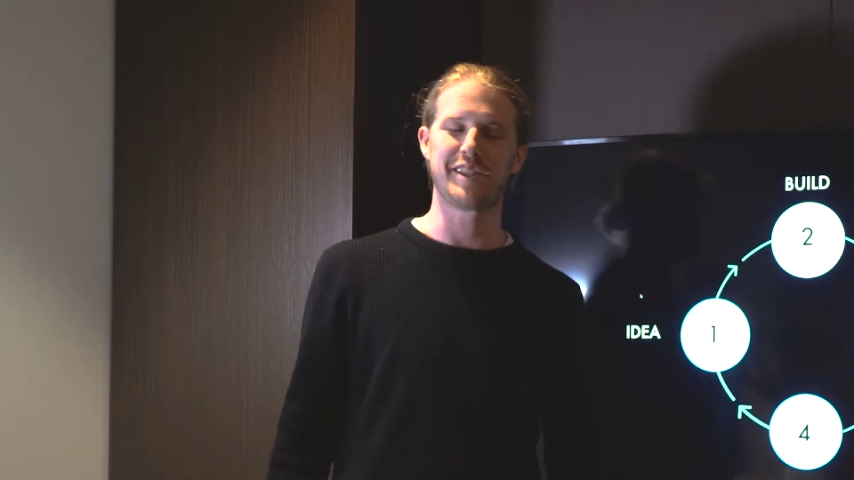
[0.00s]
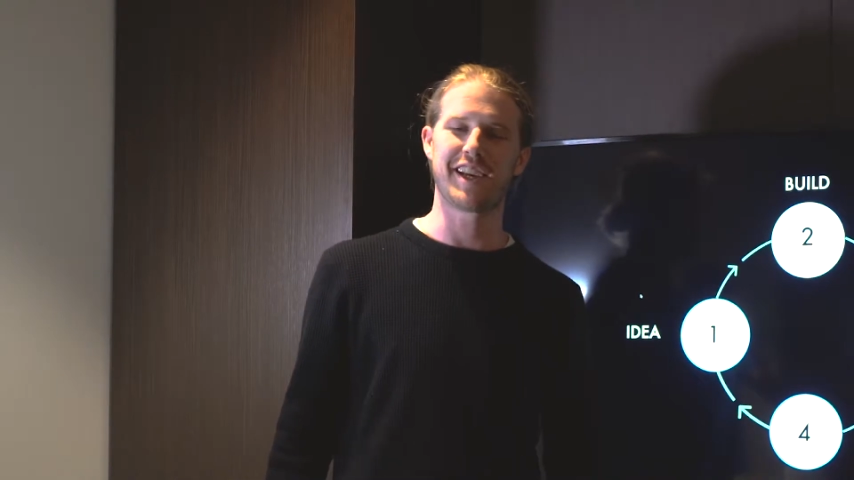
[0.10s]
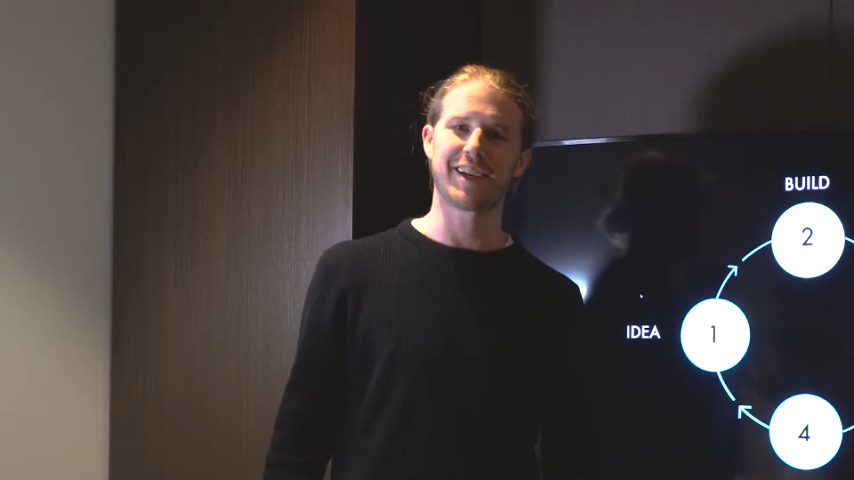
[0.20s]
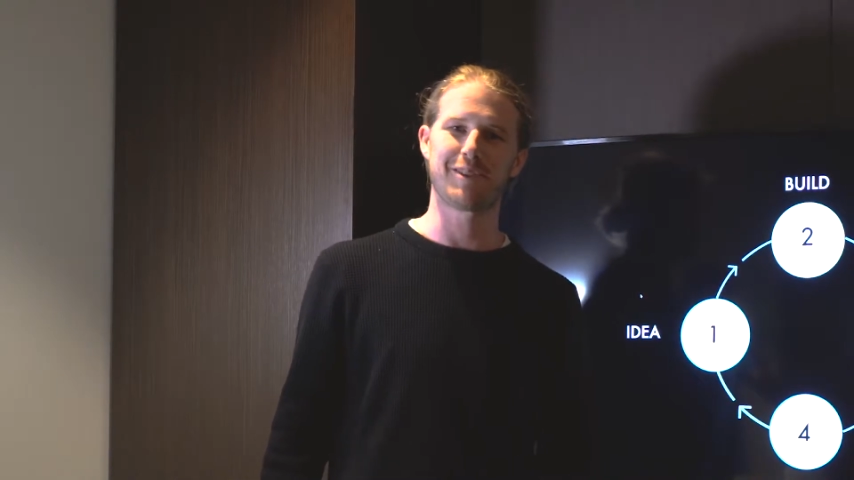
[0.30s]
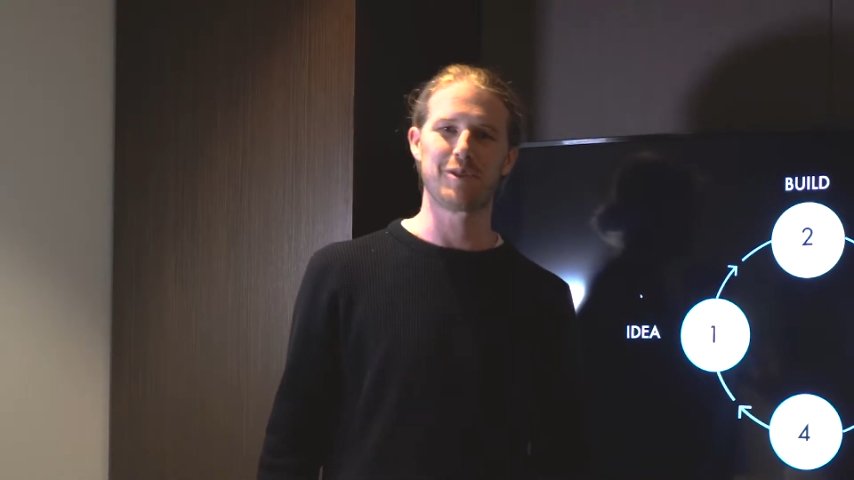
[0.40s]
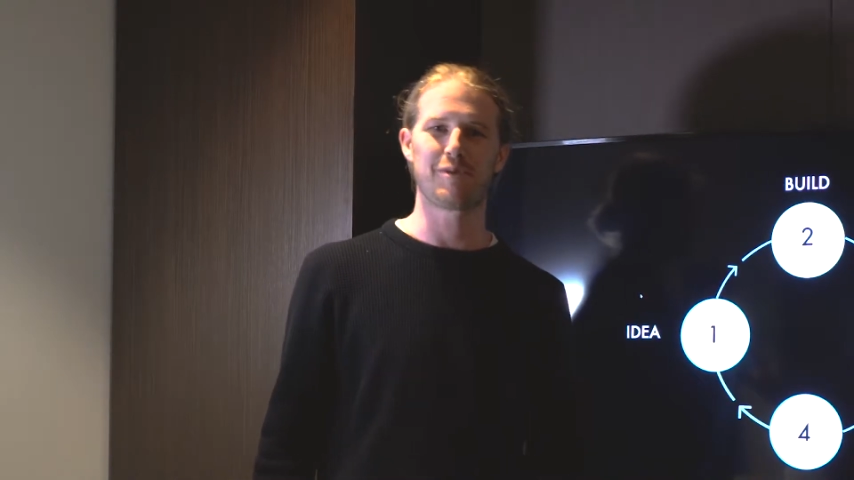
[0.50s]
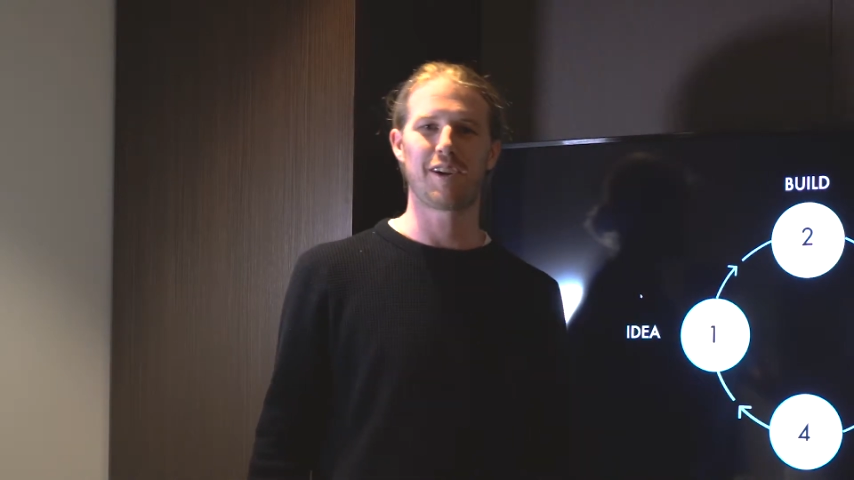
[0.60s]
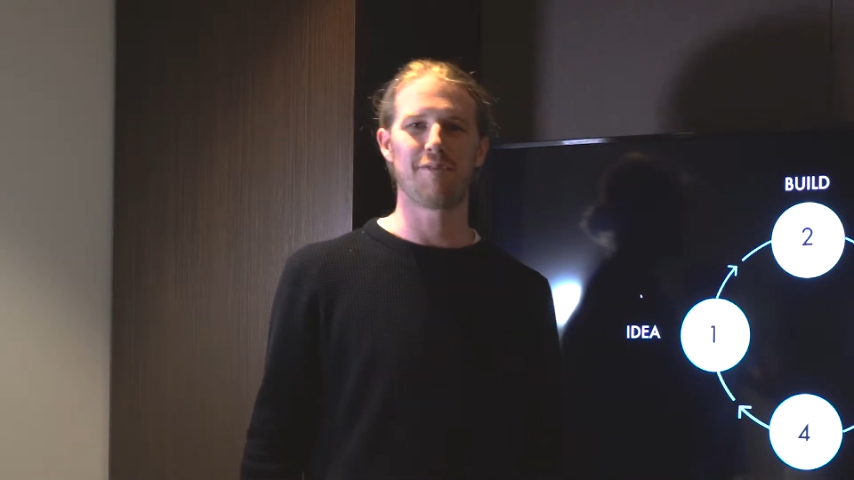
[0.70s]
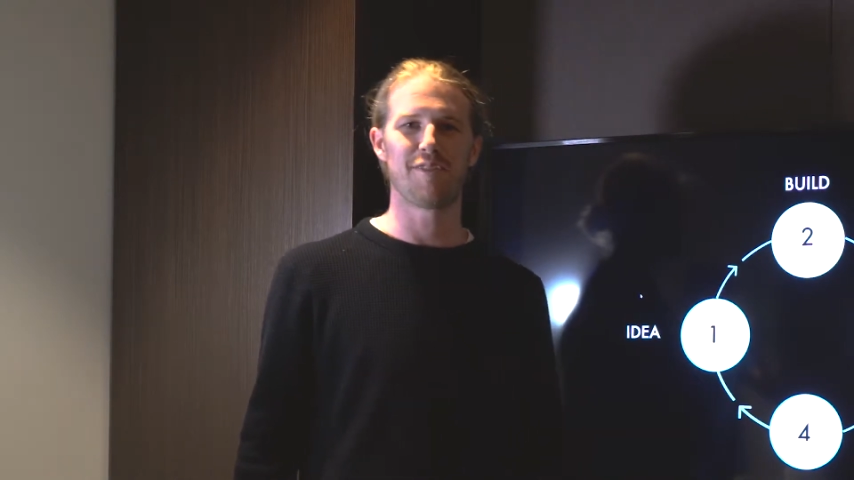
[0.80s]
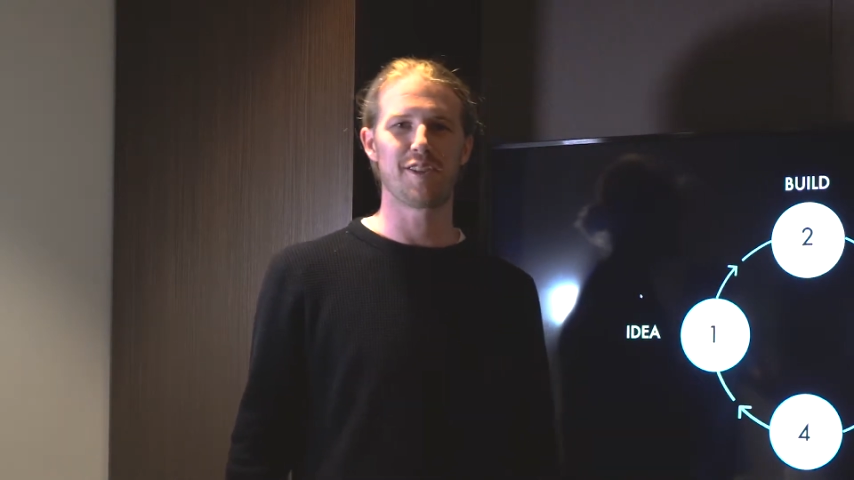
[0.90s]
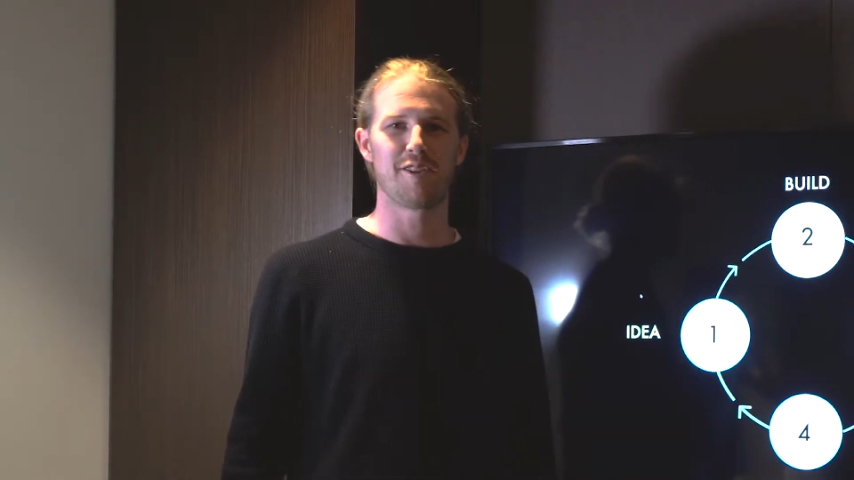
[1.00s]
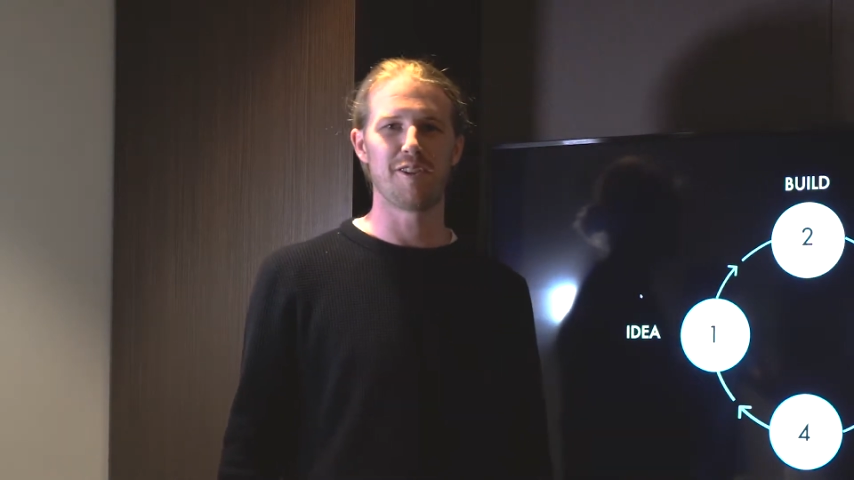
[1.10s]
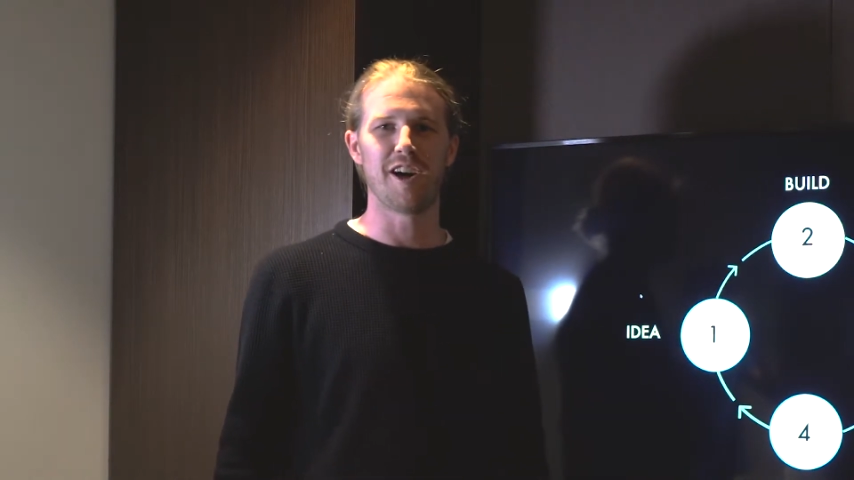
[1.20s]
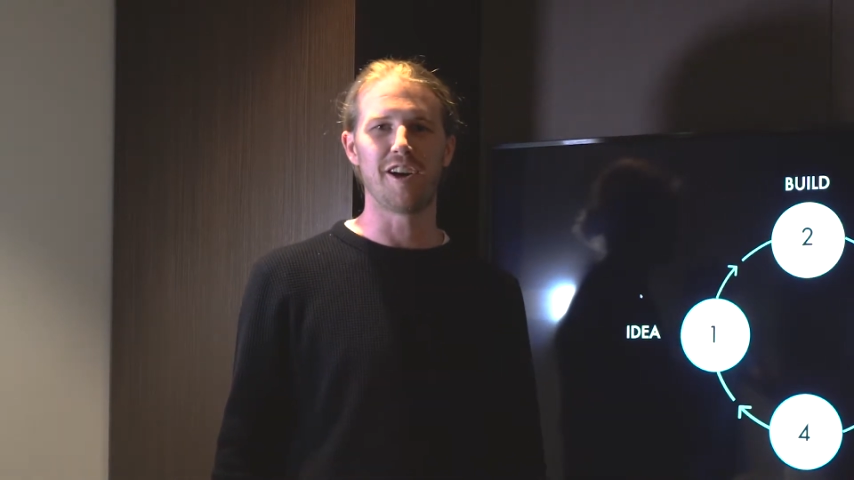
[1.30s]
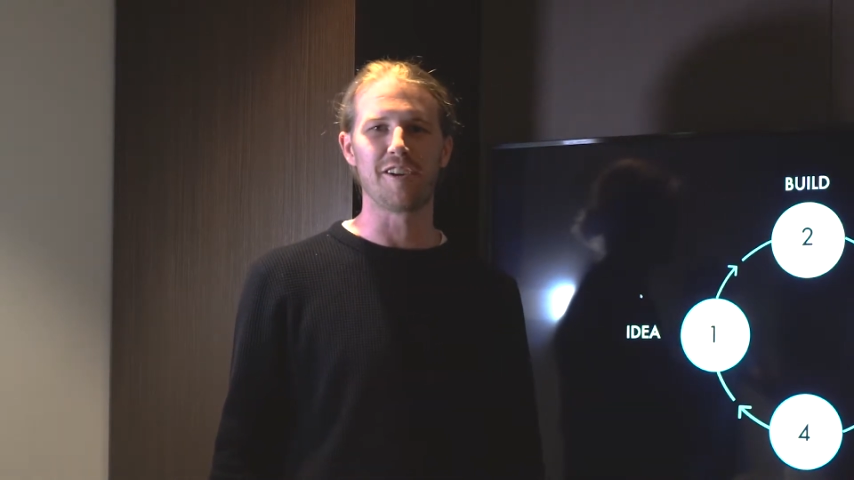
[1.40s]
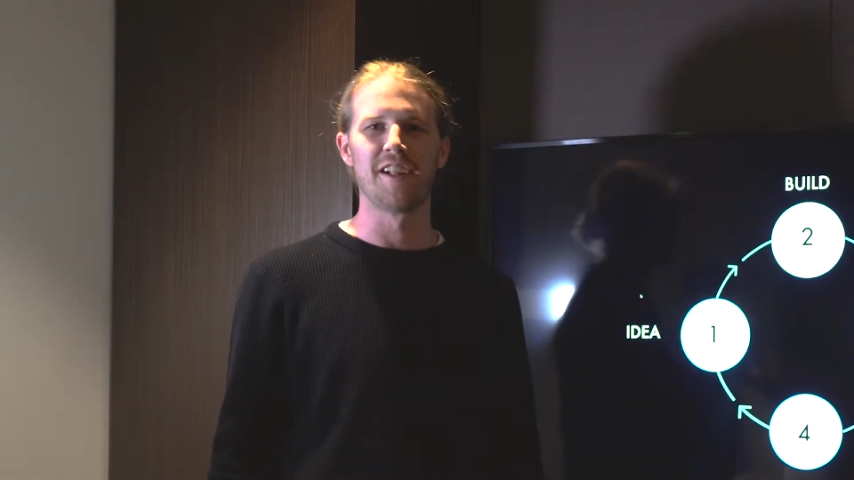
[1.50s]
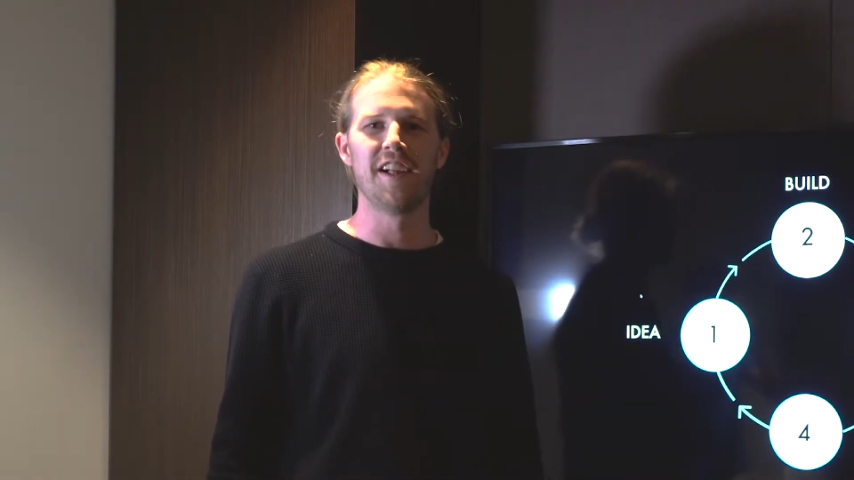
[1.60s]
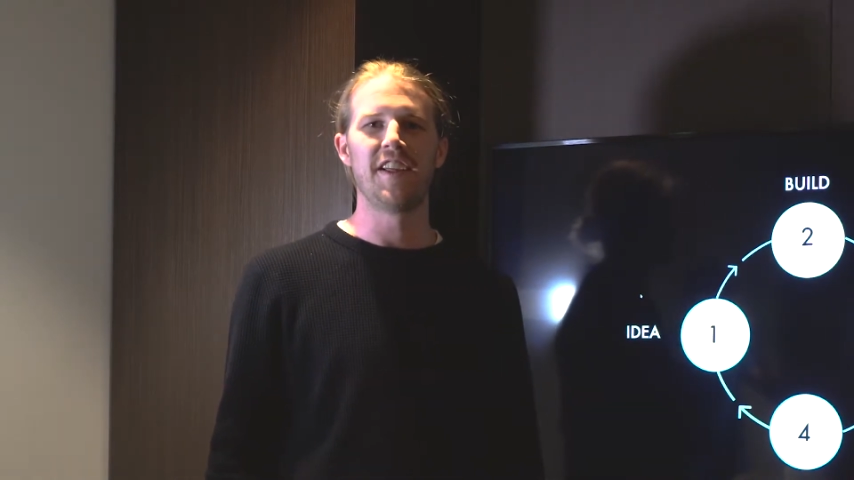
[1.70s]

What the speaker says: cycles run for too long